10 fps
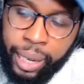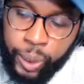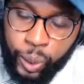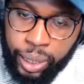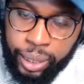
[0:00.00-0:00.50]
let
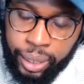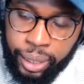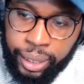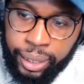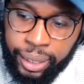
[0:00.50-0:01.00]
me ask you
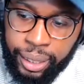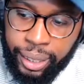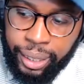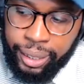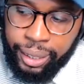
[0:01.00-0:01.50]
this then.
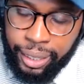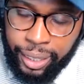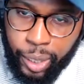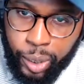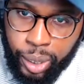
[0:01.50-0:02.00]

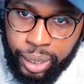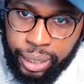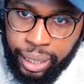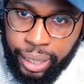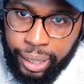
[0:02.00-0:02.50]
Is there
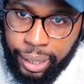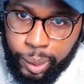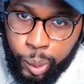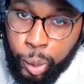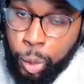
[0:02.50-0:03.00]
such a
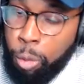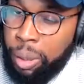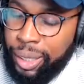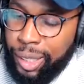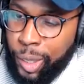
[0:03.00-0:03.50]
thing as
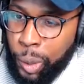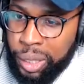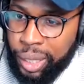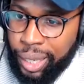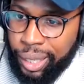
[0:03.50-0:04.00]
too much
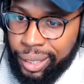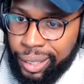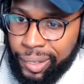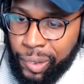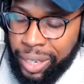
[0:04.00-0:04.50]

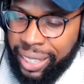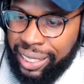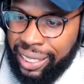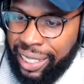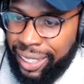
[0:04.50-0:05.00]
negotiating,
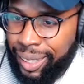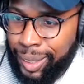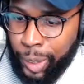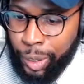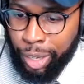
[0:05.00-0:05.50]
right?
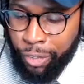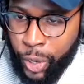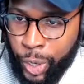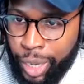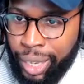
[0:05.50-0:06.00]
Like,
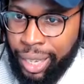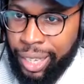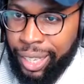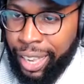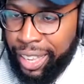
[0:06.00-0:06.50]
if you
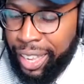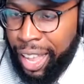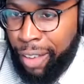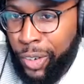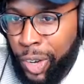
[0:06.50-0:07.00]

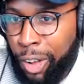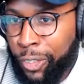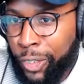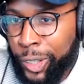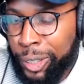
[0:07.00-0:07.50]
have
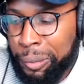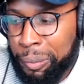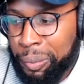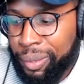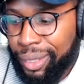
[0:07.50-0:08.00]
an
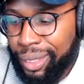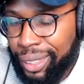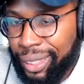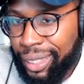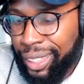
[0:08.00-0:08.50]
offer,
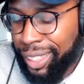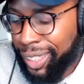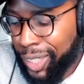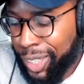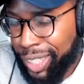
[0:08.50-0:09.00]

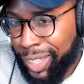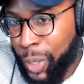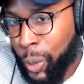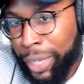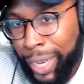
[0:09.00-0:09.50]

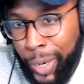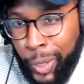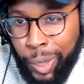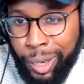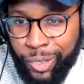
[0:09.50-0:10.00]
you do a
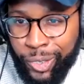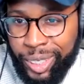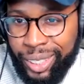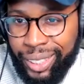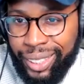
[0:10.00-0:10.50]
counter
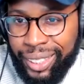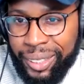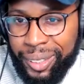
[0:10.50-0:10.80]
offer,